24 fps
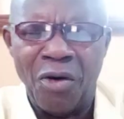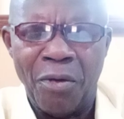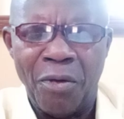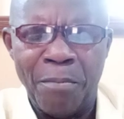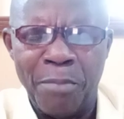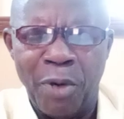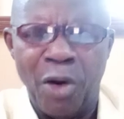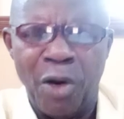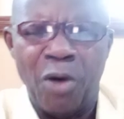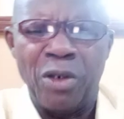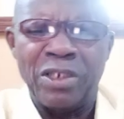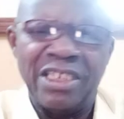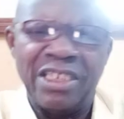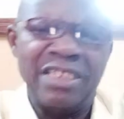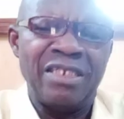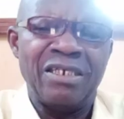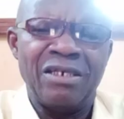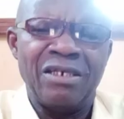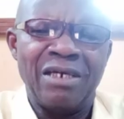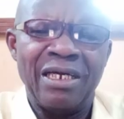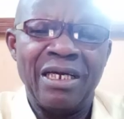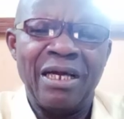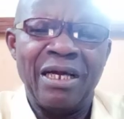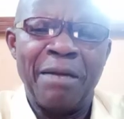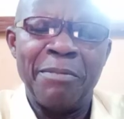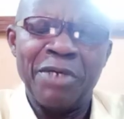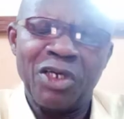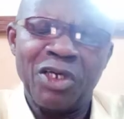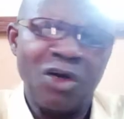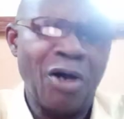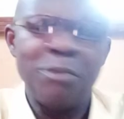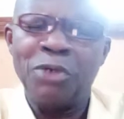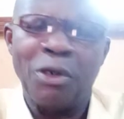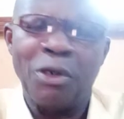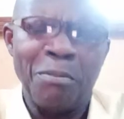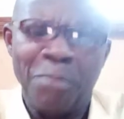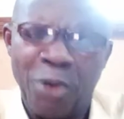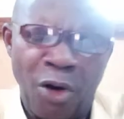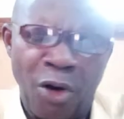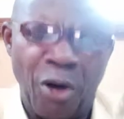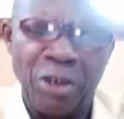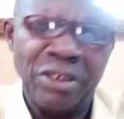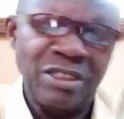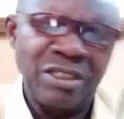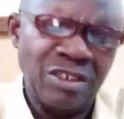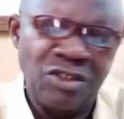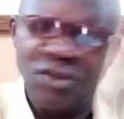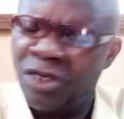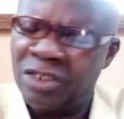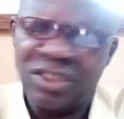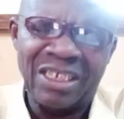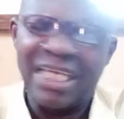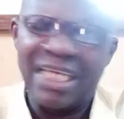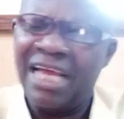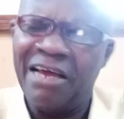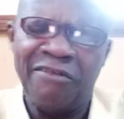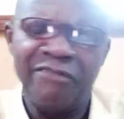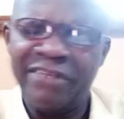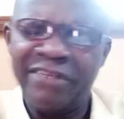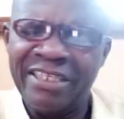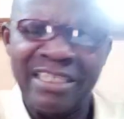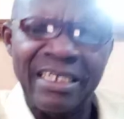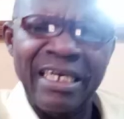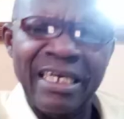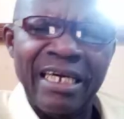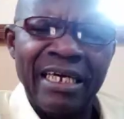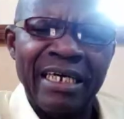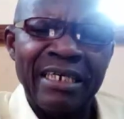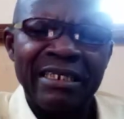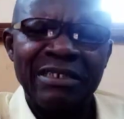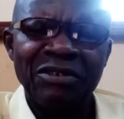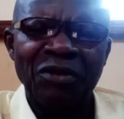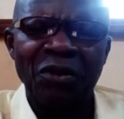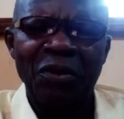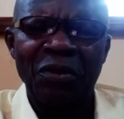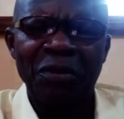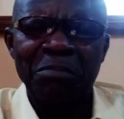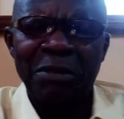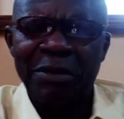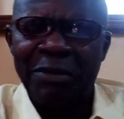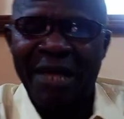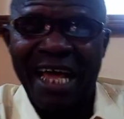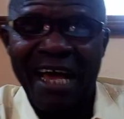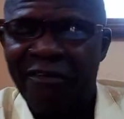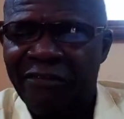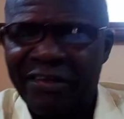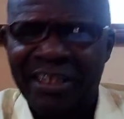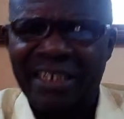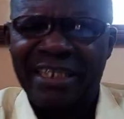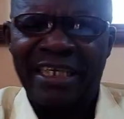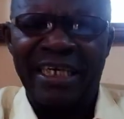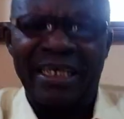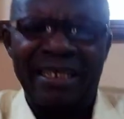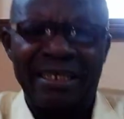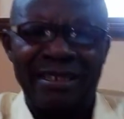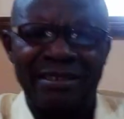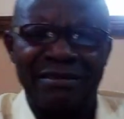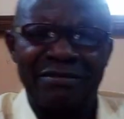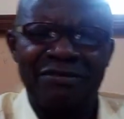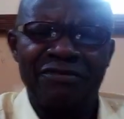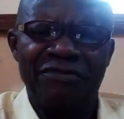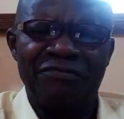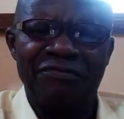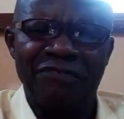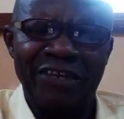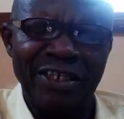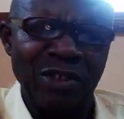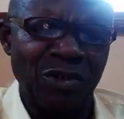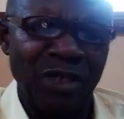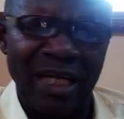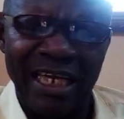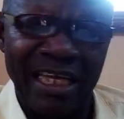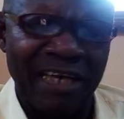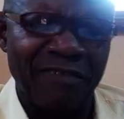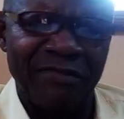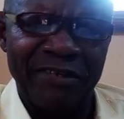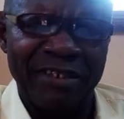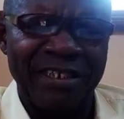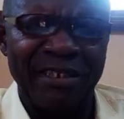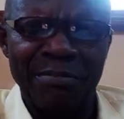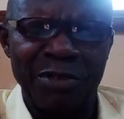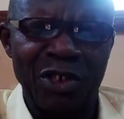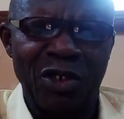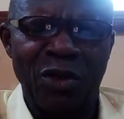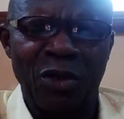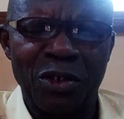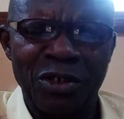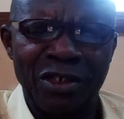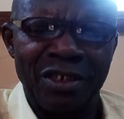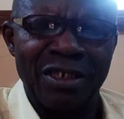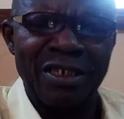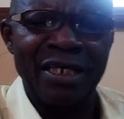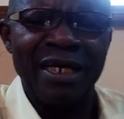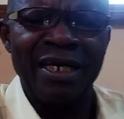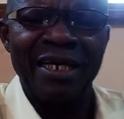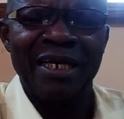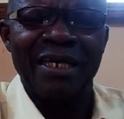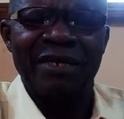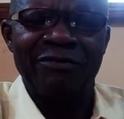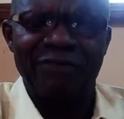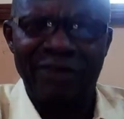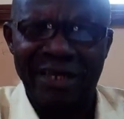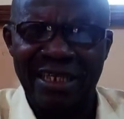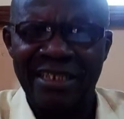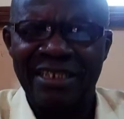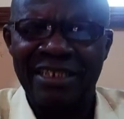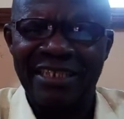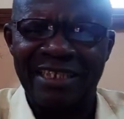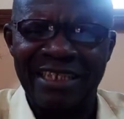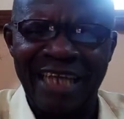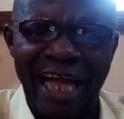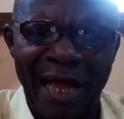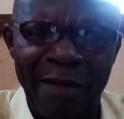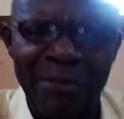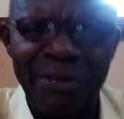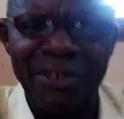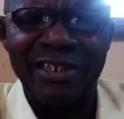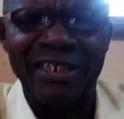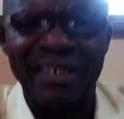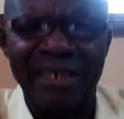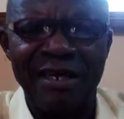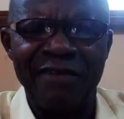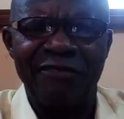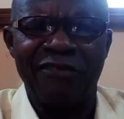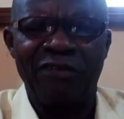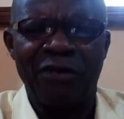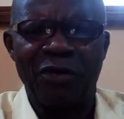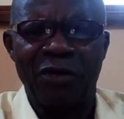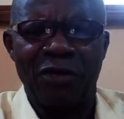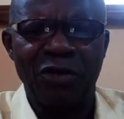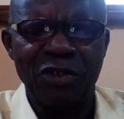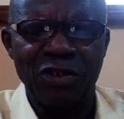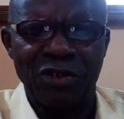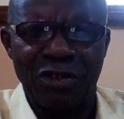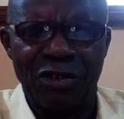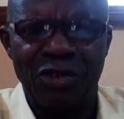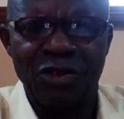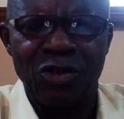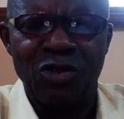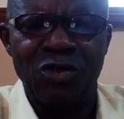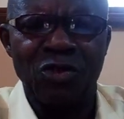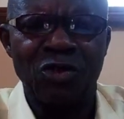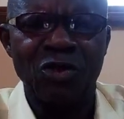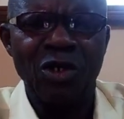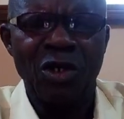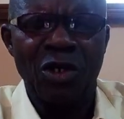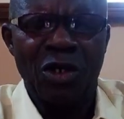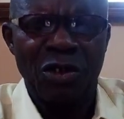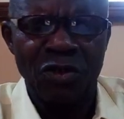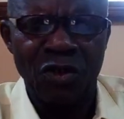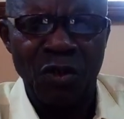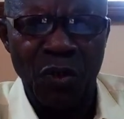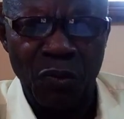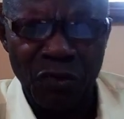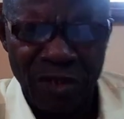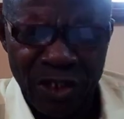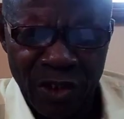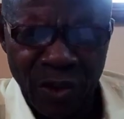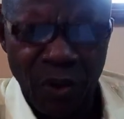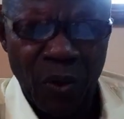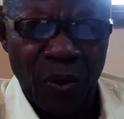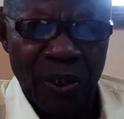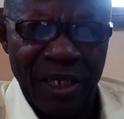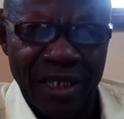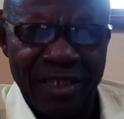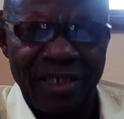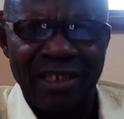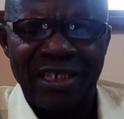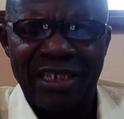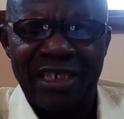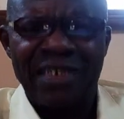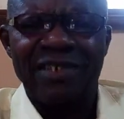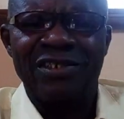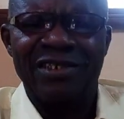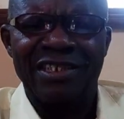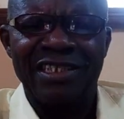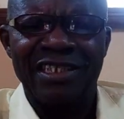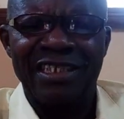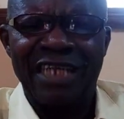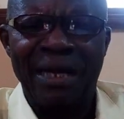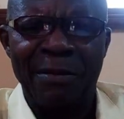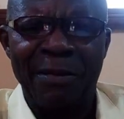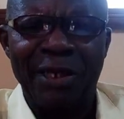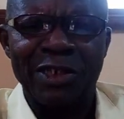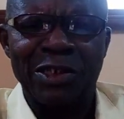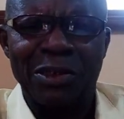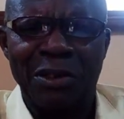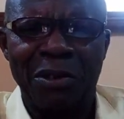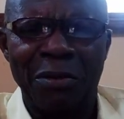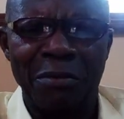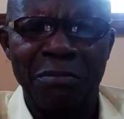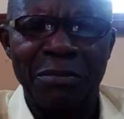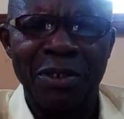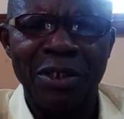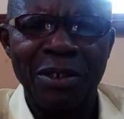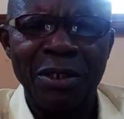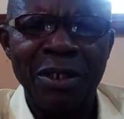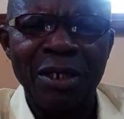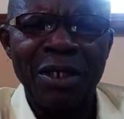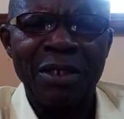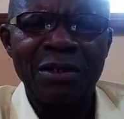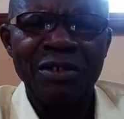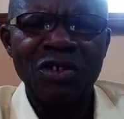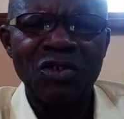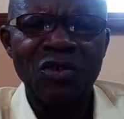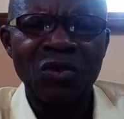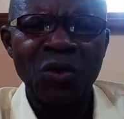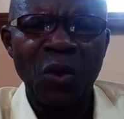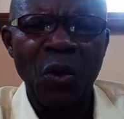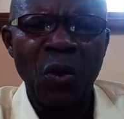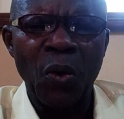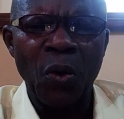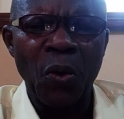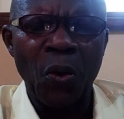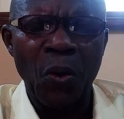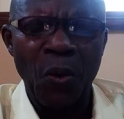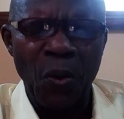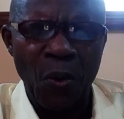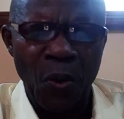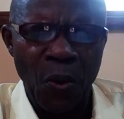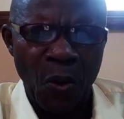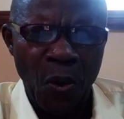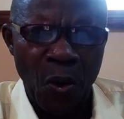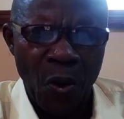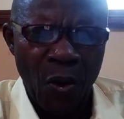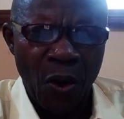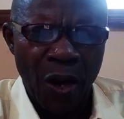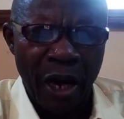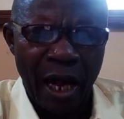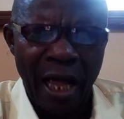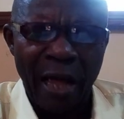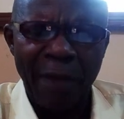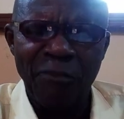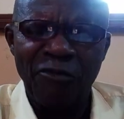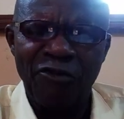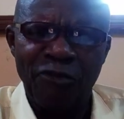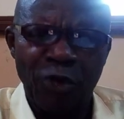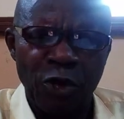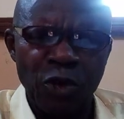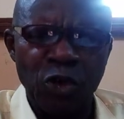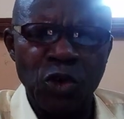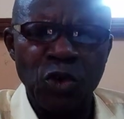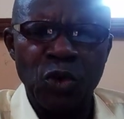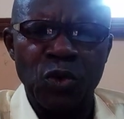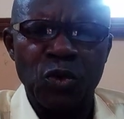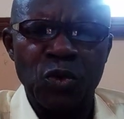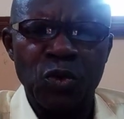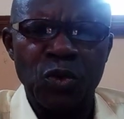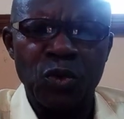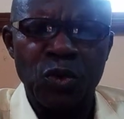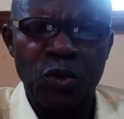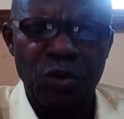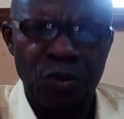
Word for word: on board, becoming on board just every, you know, every day, virtually every day, because when the time is there for us, you know, we know that yes, the time has come. So I am for you.